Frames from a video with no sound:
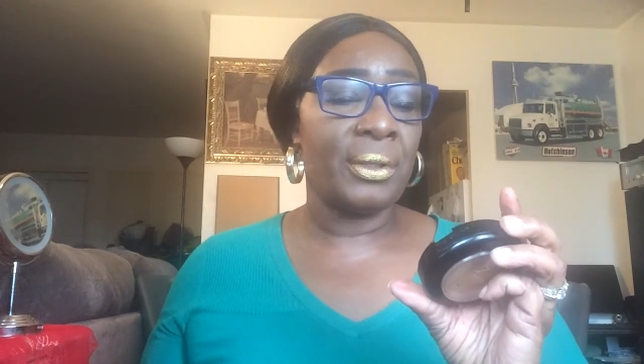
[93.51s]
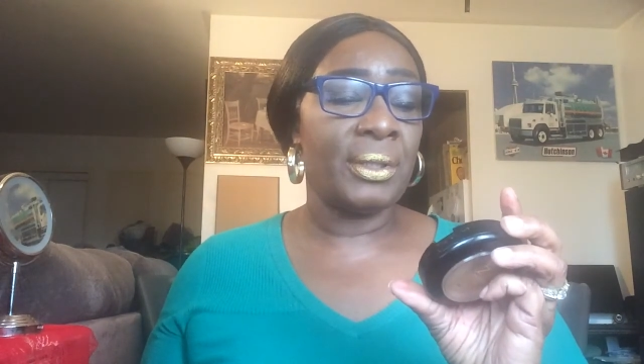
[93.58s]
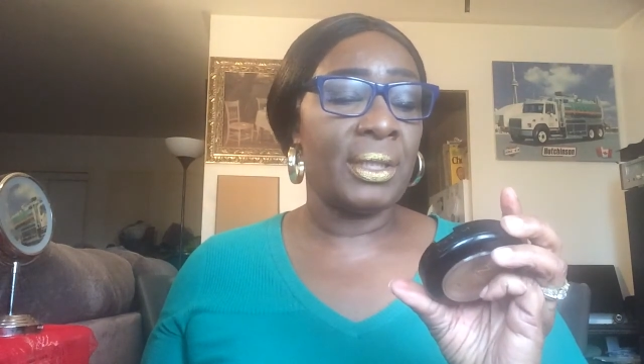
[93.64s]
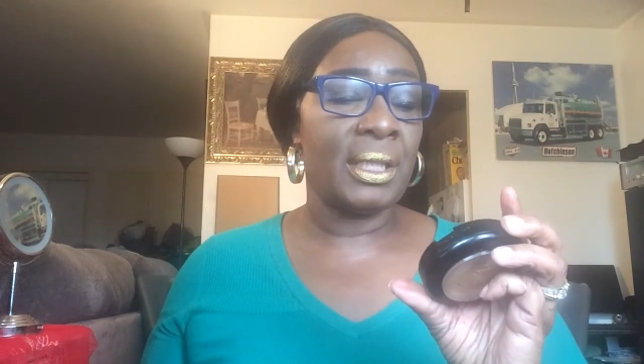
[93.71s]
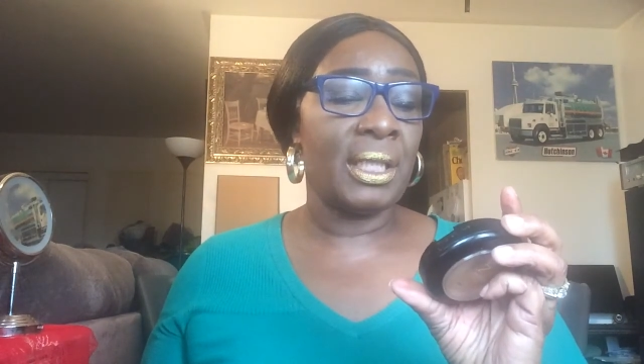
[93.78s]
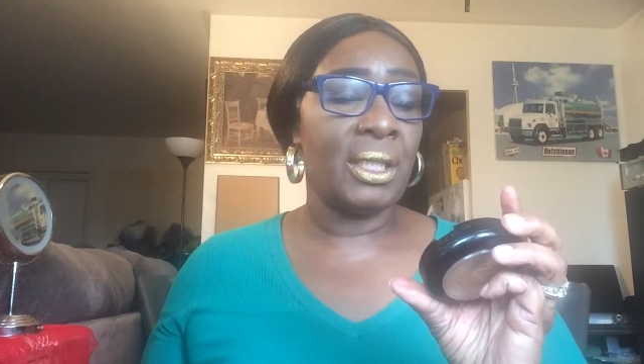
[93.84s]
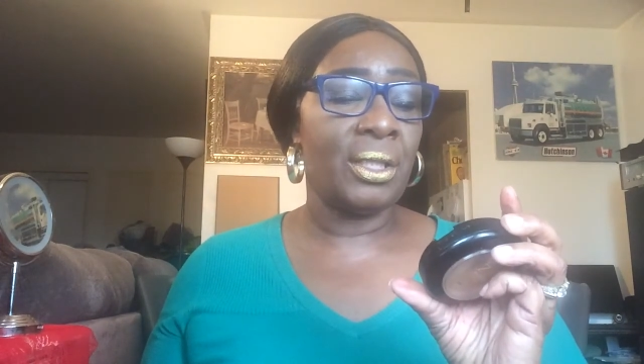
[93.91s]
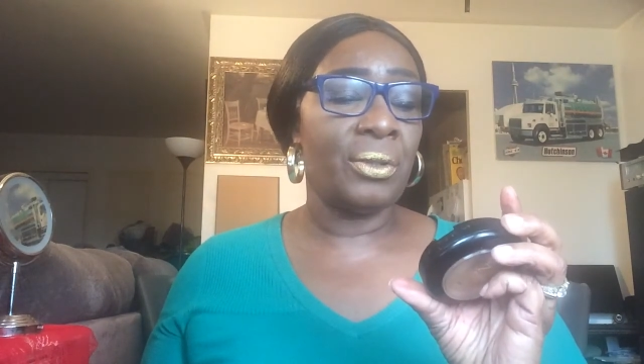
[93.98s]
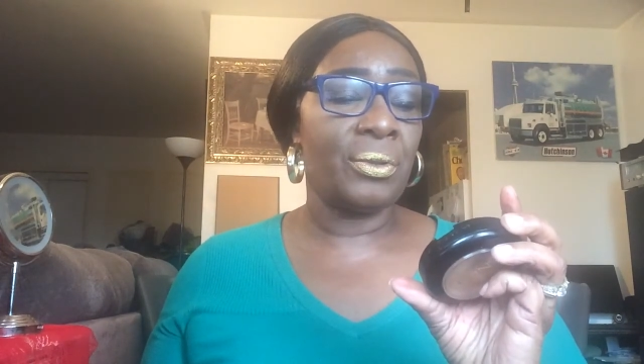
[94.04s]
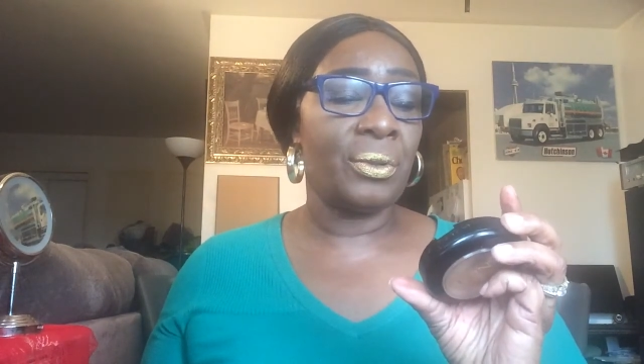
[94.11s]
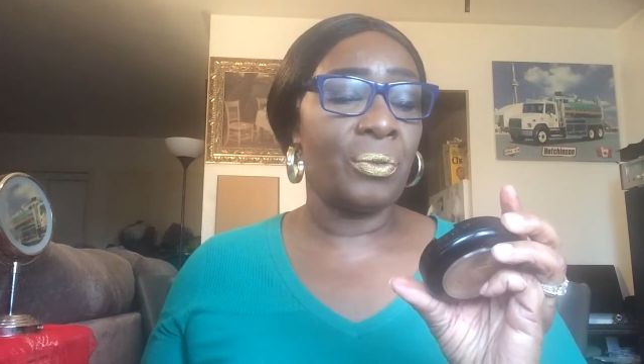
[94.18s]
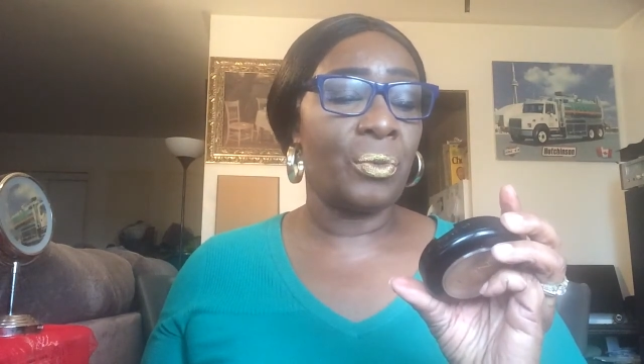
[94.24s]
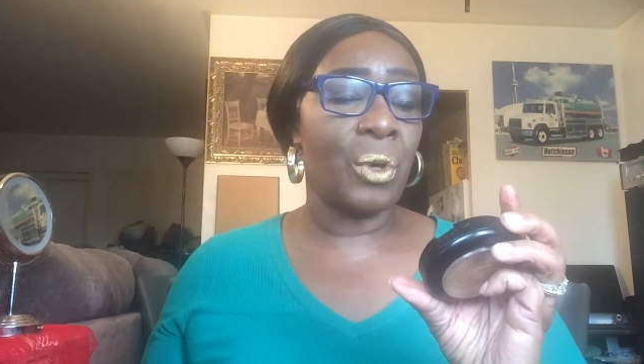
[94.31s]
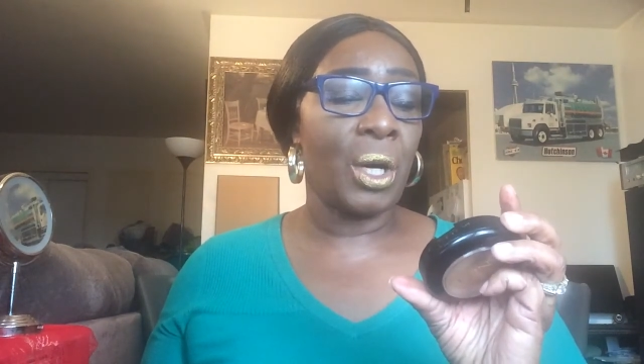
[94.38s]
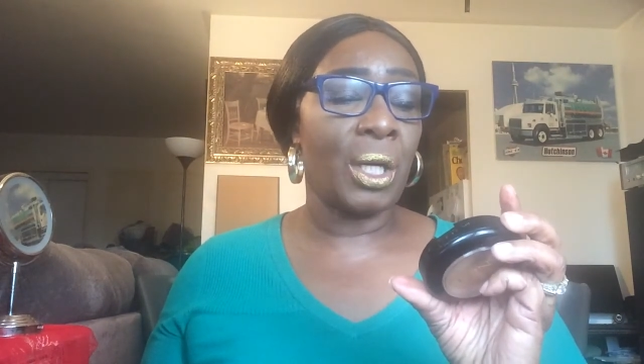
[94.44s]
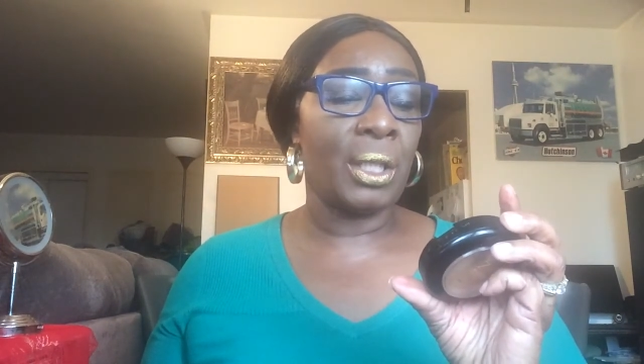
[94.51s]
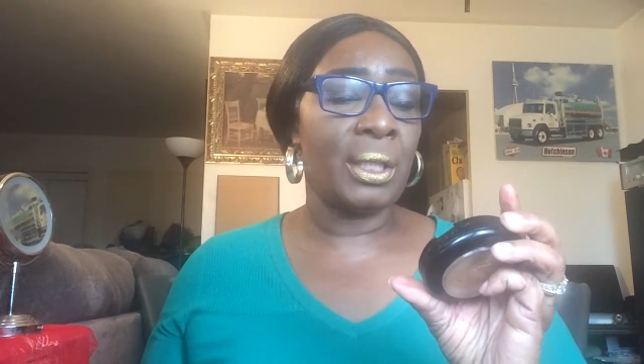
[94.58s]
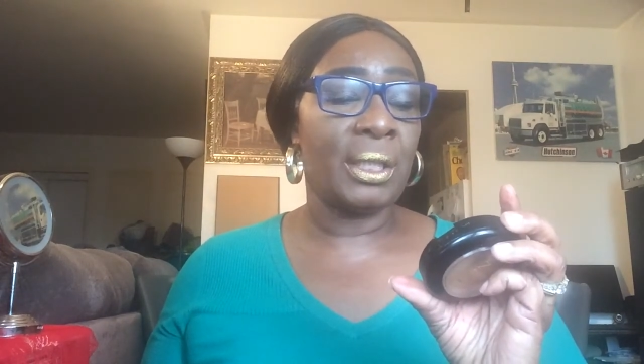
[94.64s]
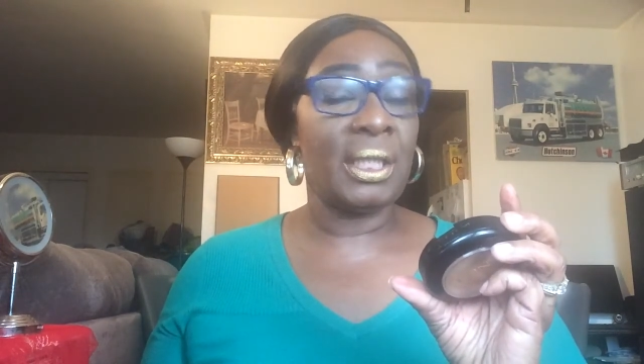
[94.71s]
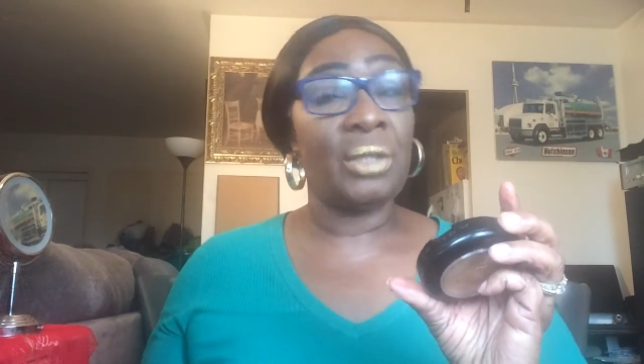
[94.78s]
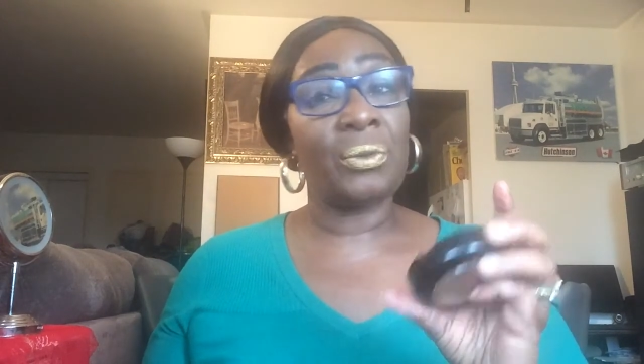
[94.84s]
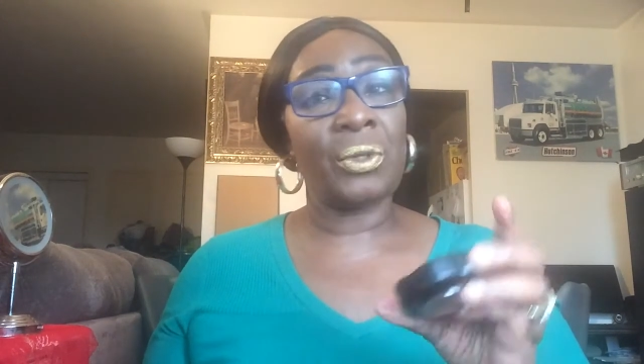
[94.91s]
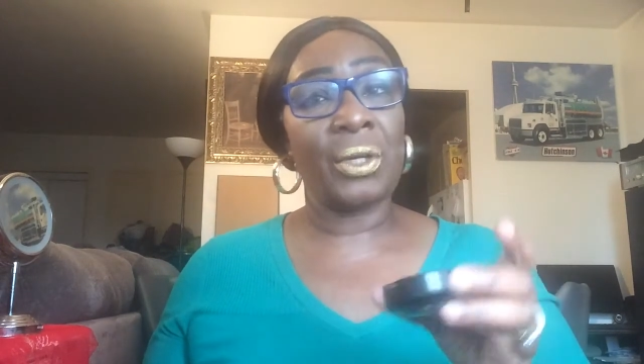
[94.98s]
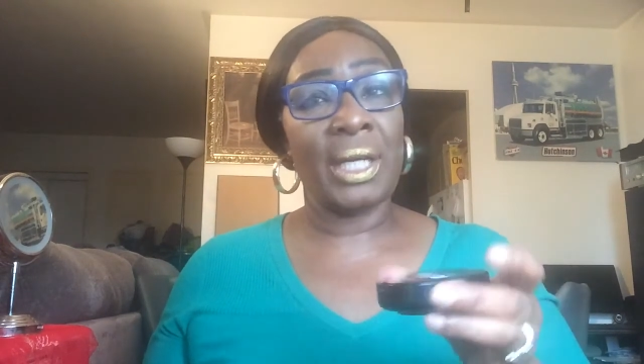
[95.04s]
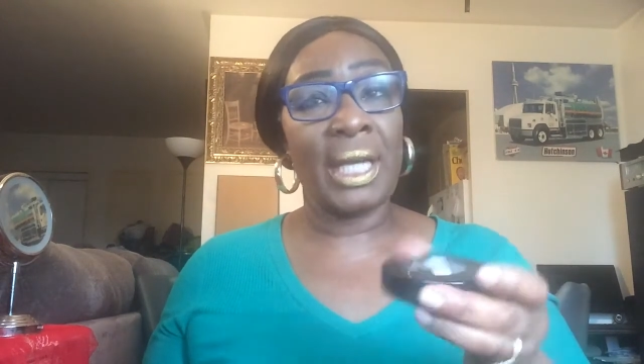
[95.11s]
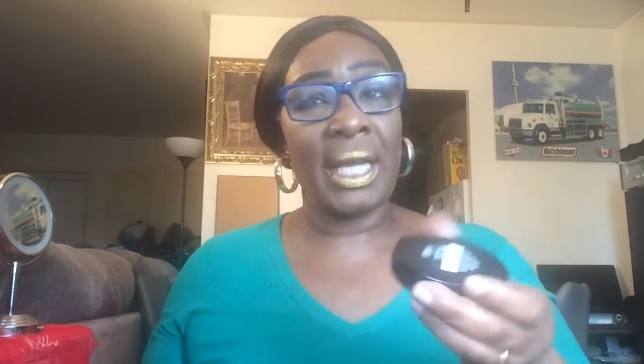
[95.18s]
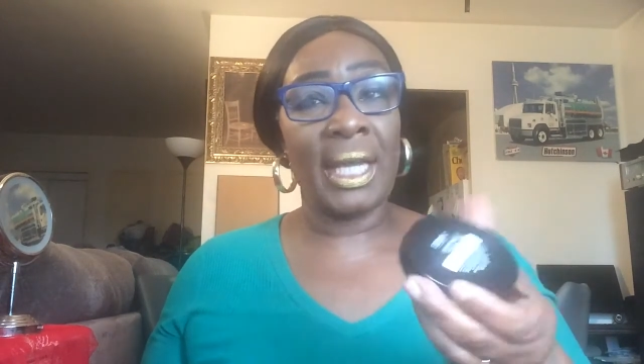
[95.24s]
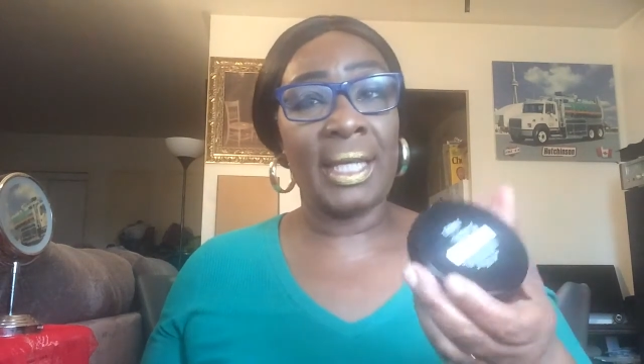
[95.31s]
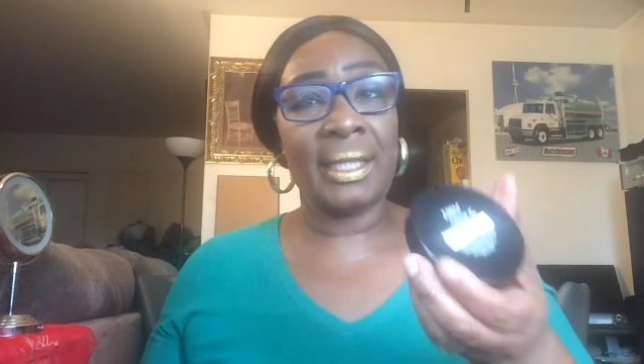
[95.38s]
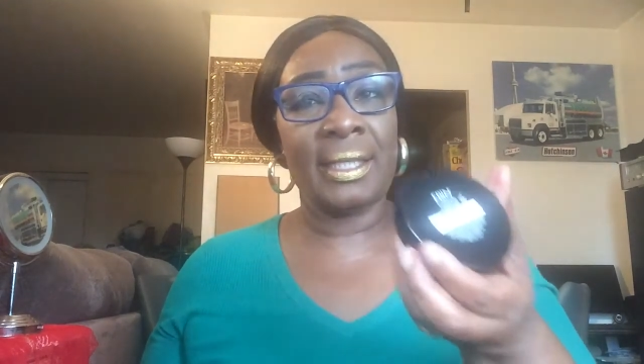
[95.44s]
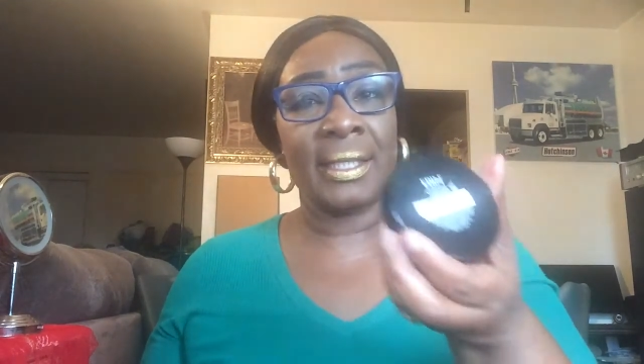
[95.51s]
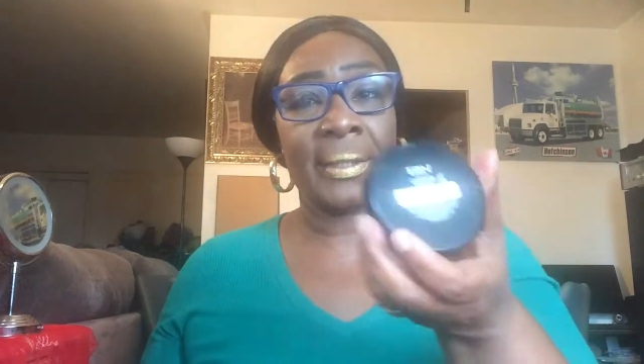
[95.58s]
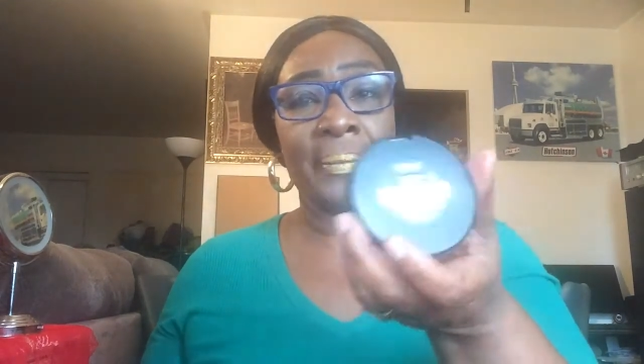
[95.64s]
108